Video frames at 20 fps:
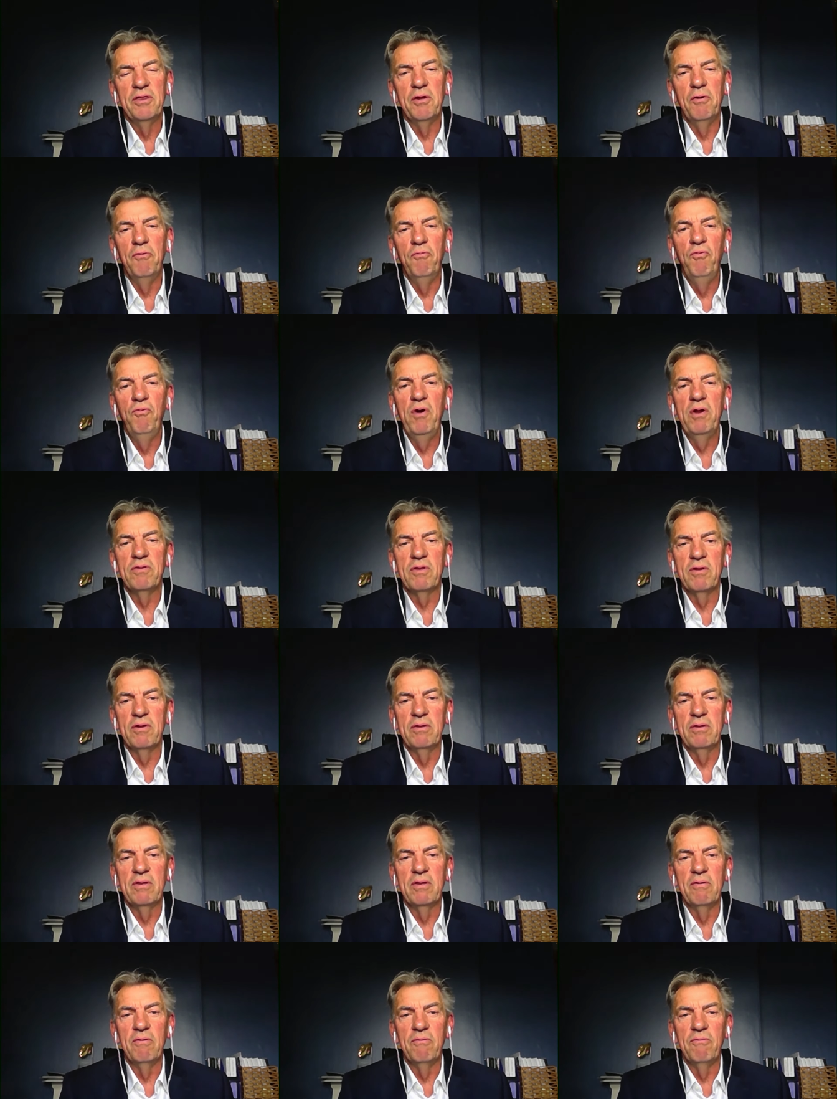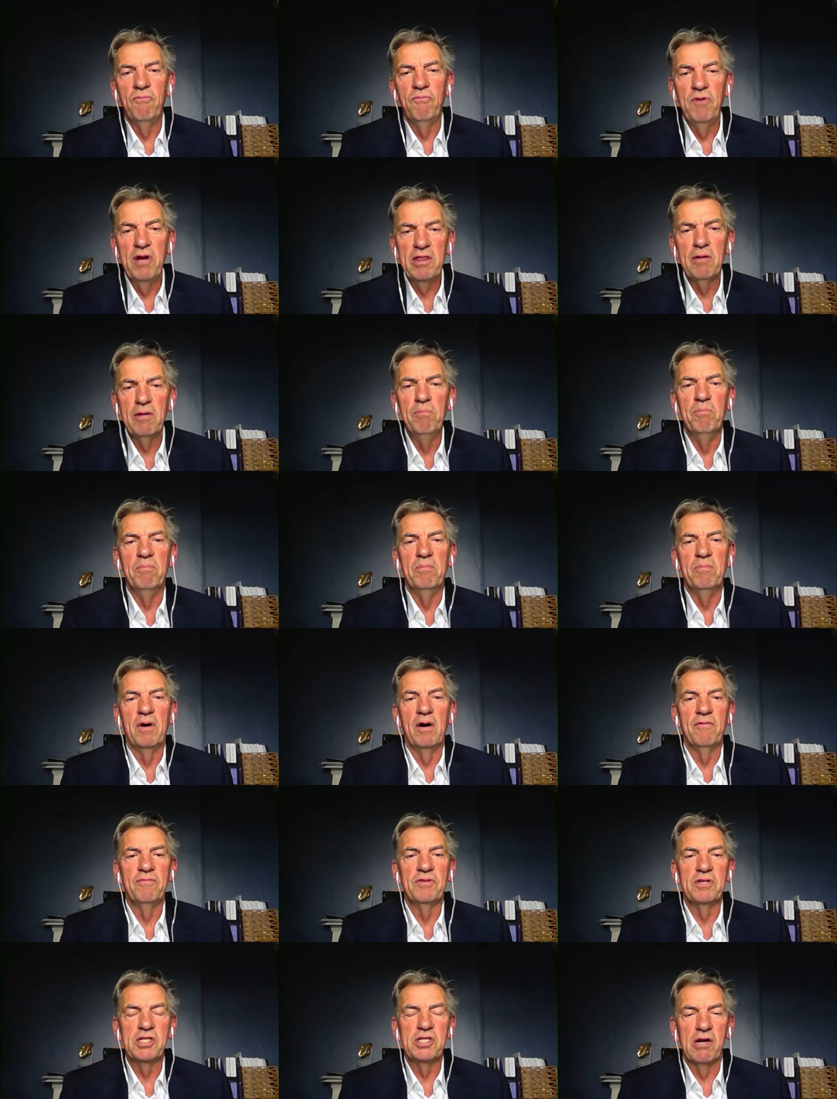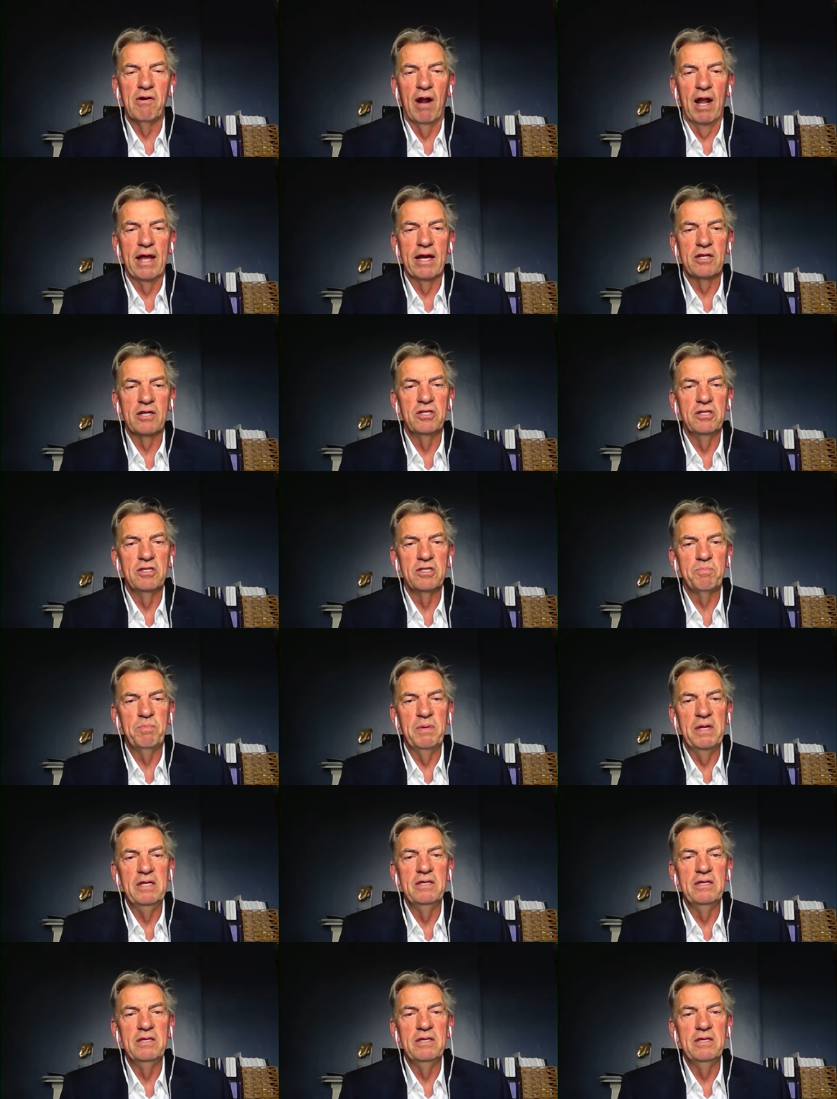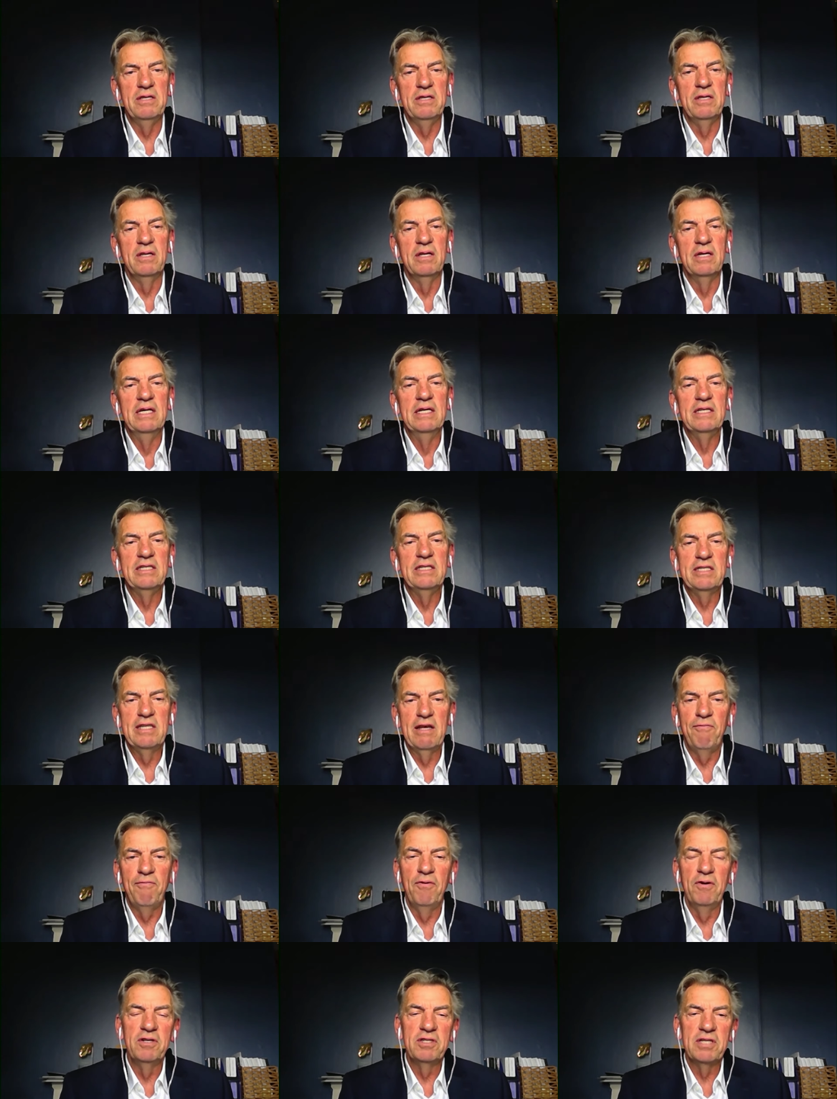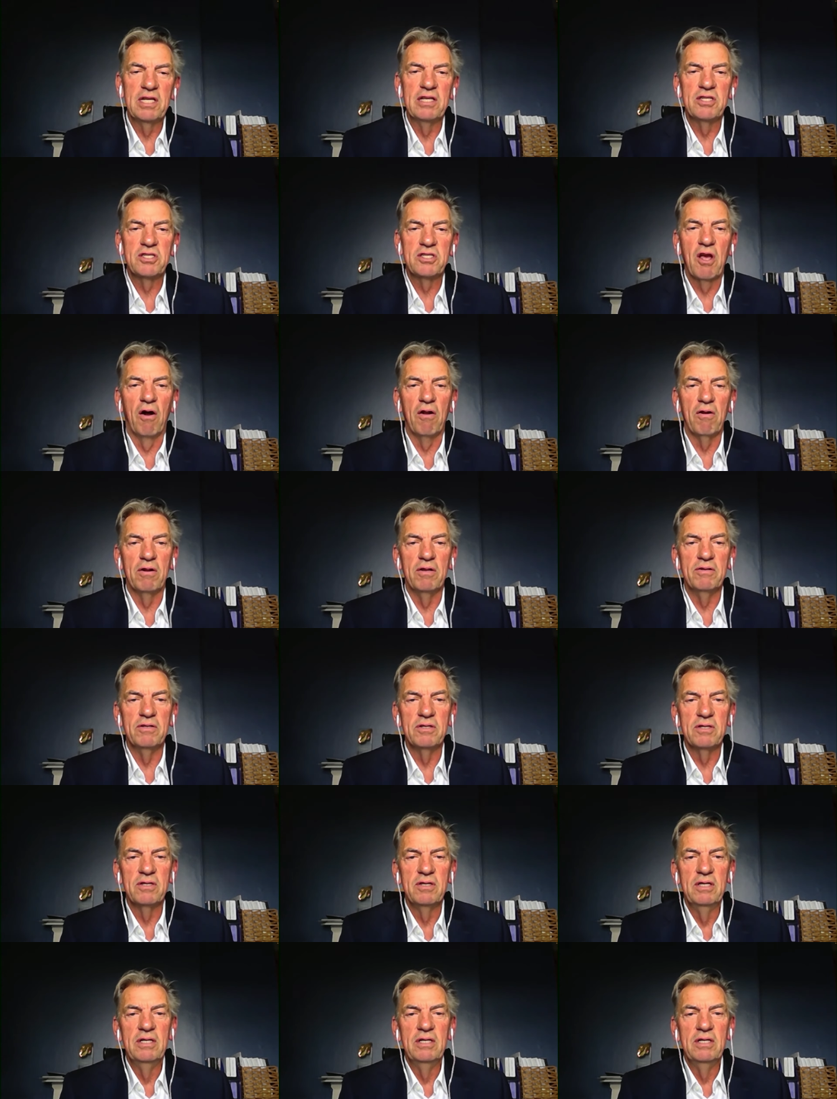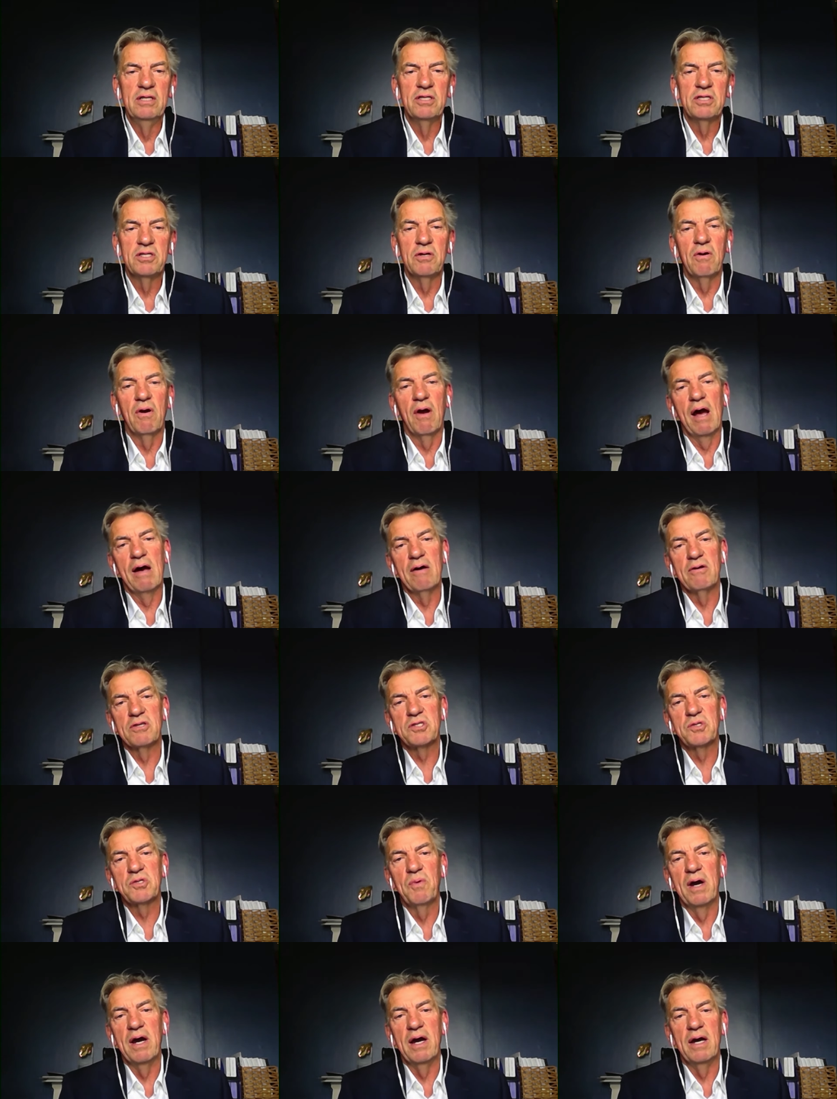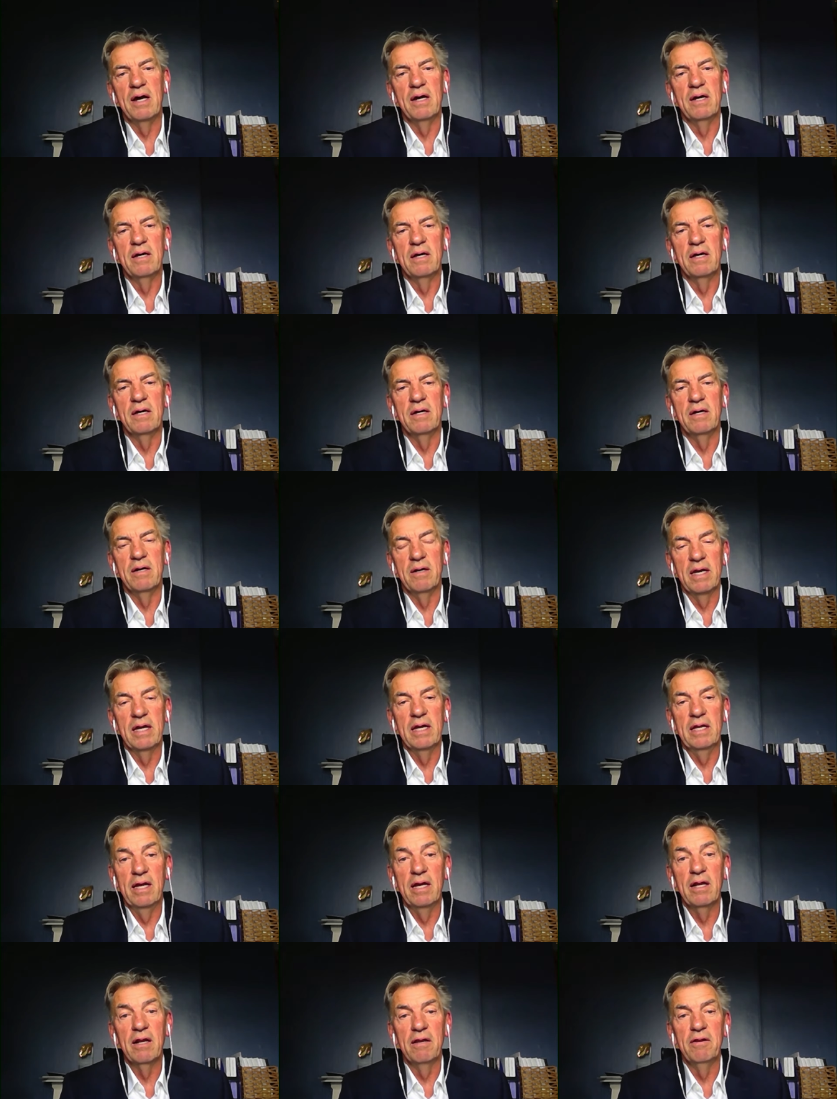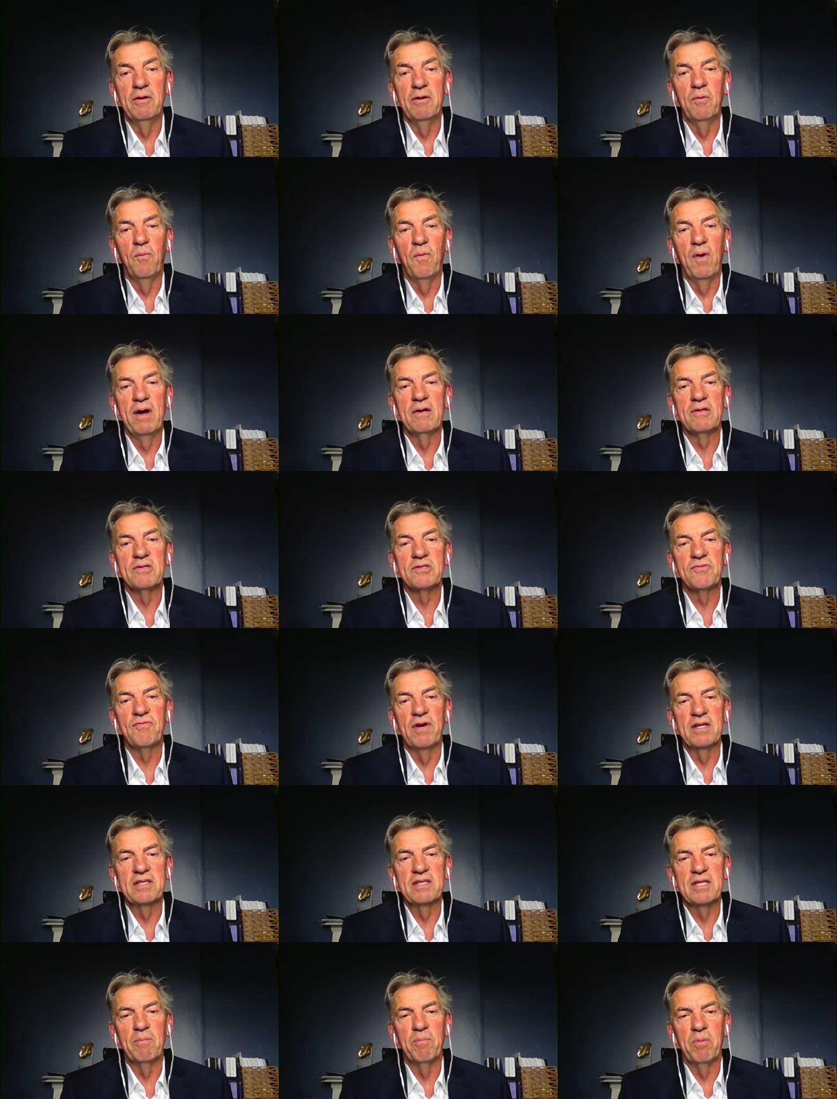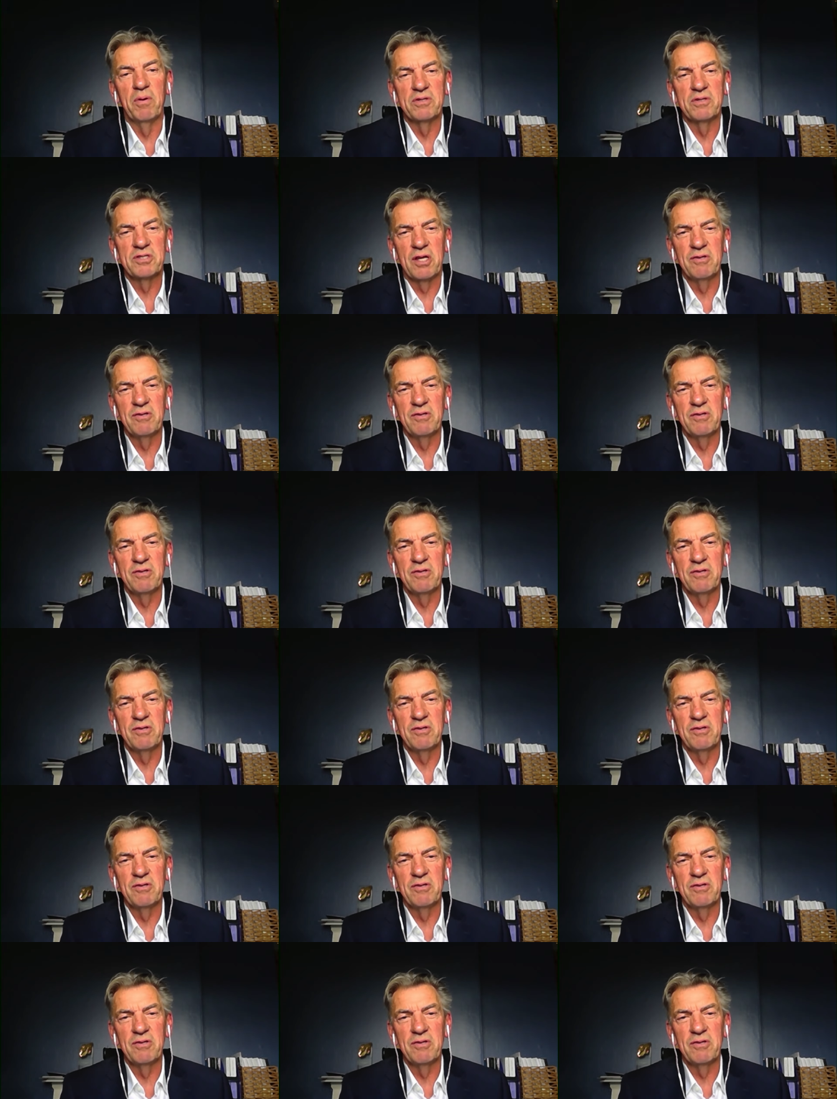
the, the the rhythm of the general election has been different in Scotland to elsewhere uh, in England and Wales, for example.